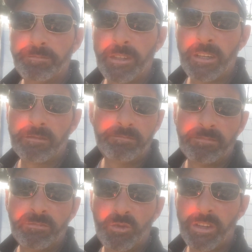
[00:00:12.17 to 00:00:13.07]
but
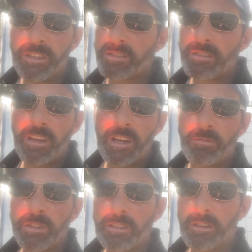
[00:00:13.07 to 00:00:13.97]
we're going to see
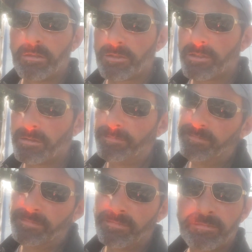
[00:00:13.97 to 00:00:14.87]
how it goes.
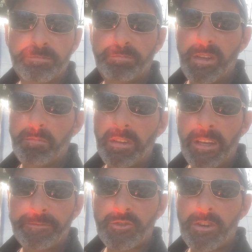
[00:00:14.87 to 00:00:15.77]
People
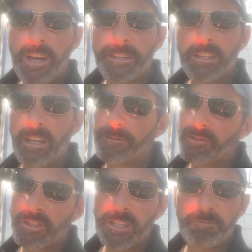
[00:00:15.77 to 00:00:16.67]
have tried it, I've
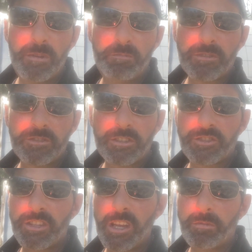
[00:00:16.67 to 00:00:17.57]
seen people
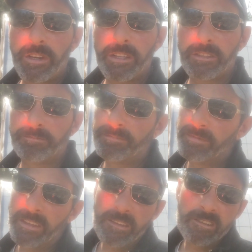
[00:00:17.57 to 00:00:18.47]
succeed with it,
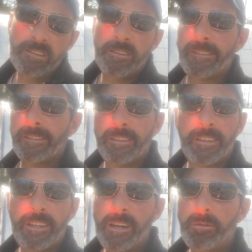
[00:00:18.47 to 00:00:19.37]

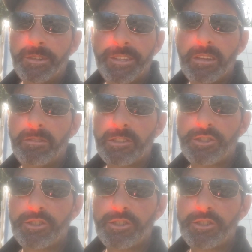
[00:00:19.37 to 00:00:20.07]
and I want to give it a